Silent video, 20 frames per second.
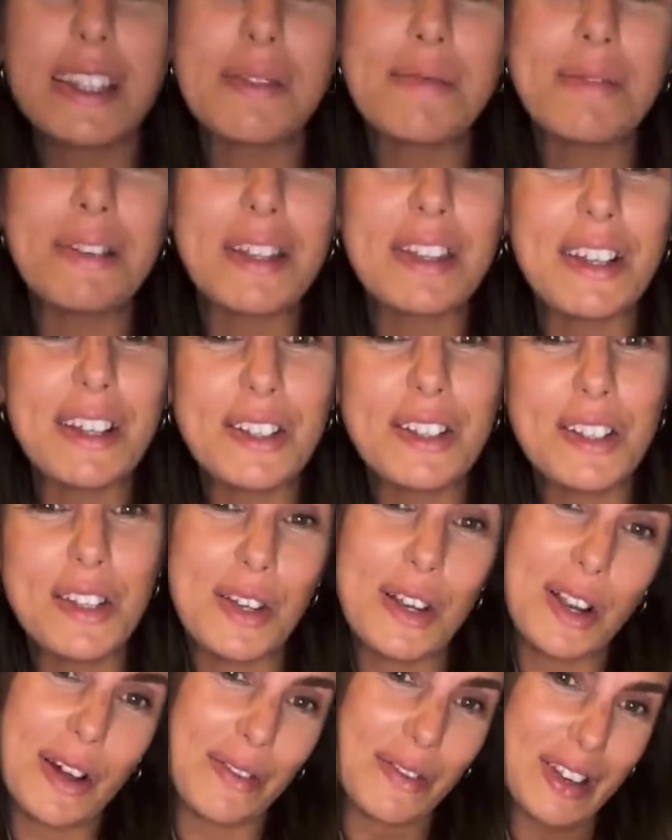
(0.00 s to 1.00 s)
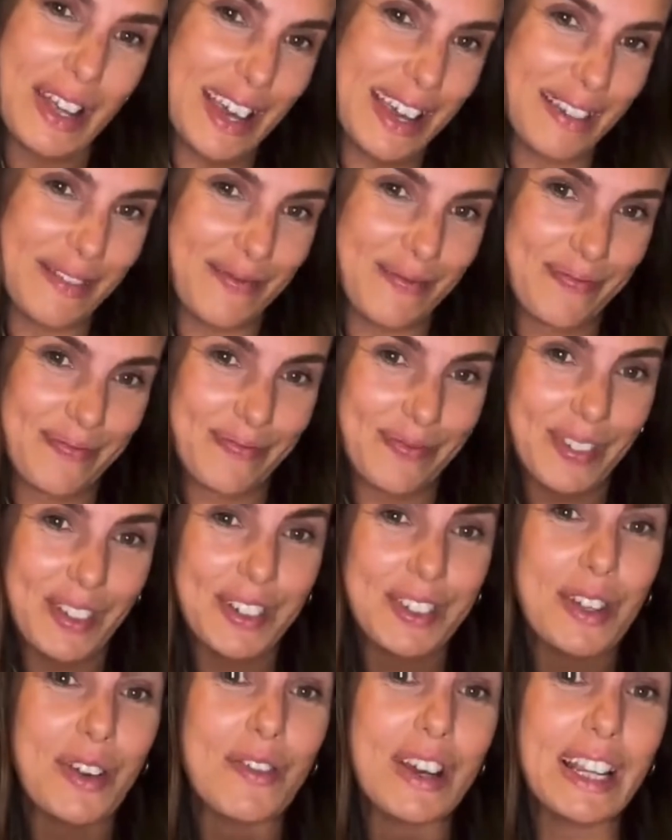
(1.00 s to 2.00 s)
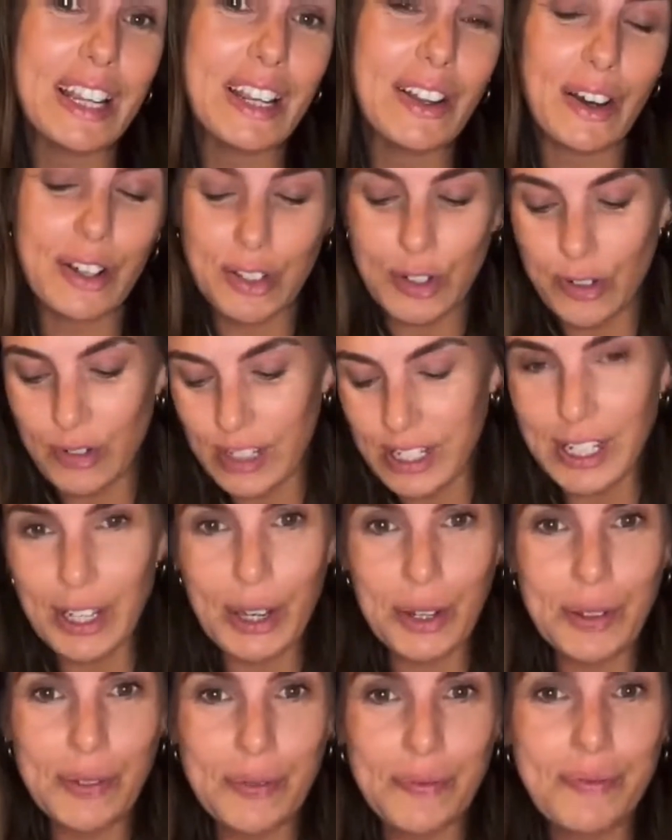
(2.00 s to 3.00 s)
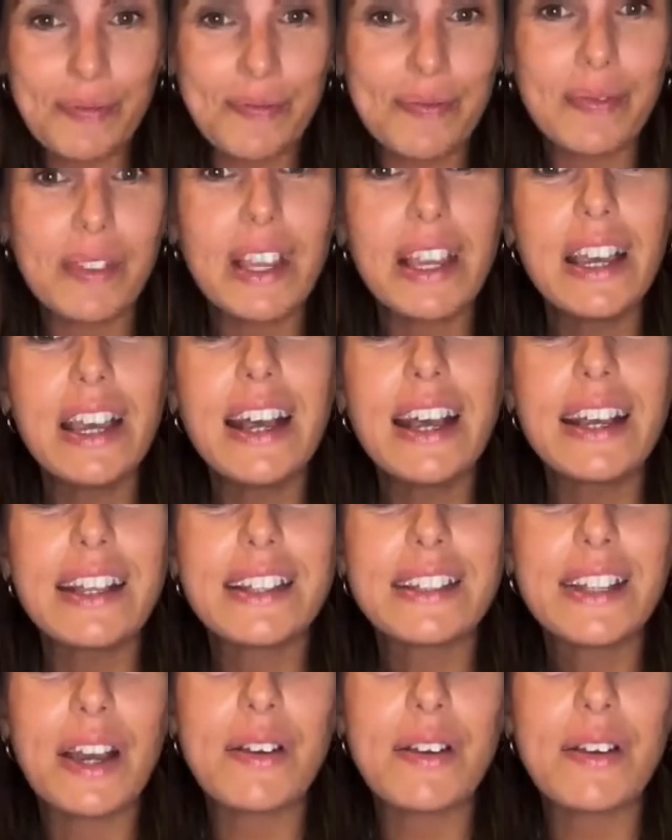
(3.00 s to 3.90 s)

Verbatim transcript: similar thing to you, lovely, because I really liked your video. So